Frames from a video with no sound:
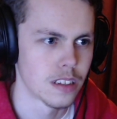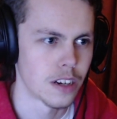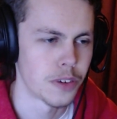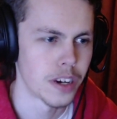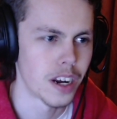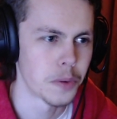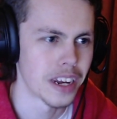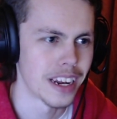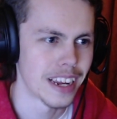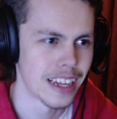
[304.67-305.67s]
I feel like we're going
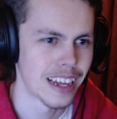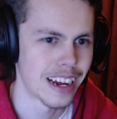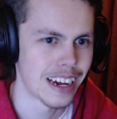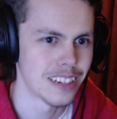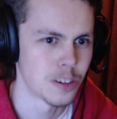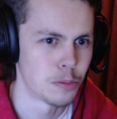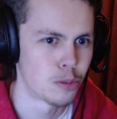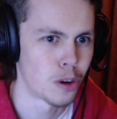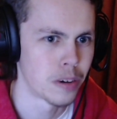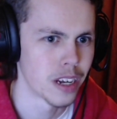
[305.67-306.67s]
to get that answer
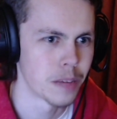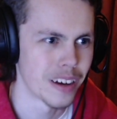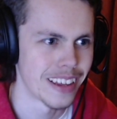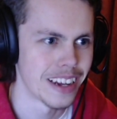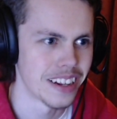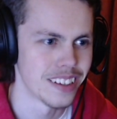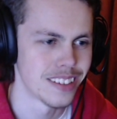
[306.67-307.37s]
properly by the end of this